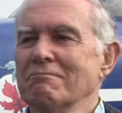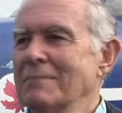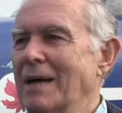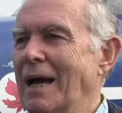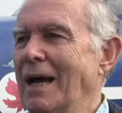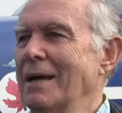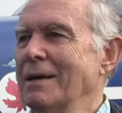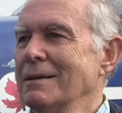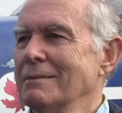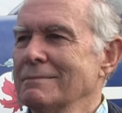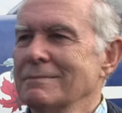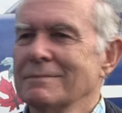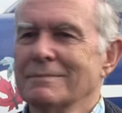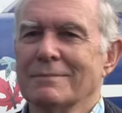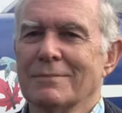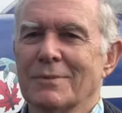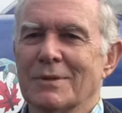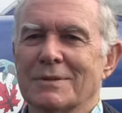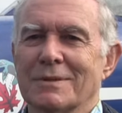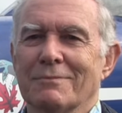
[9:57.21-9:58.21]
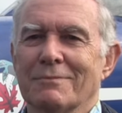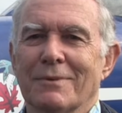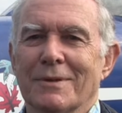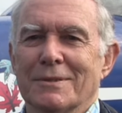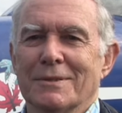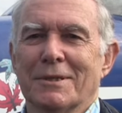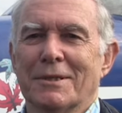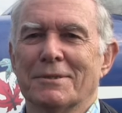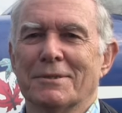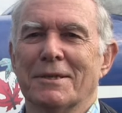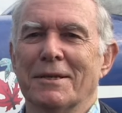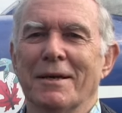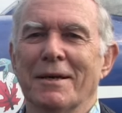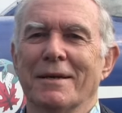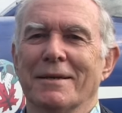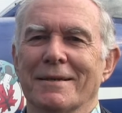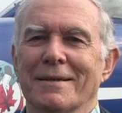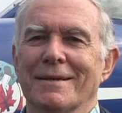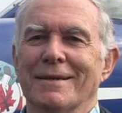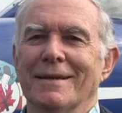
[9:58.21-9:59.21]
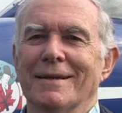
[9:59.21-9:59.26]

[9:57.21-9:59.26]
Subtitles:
Hey, what's not to like?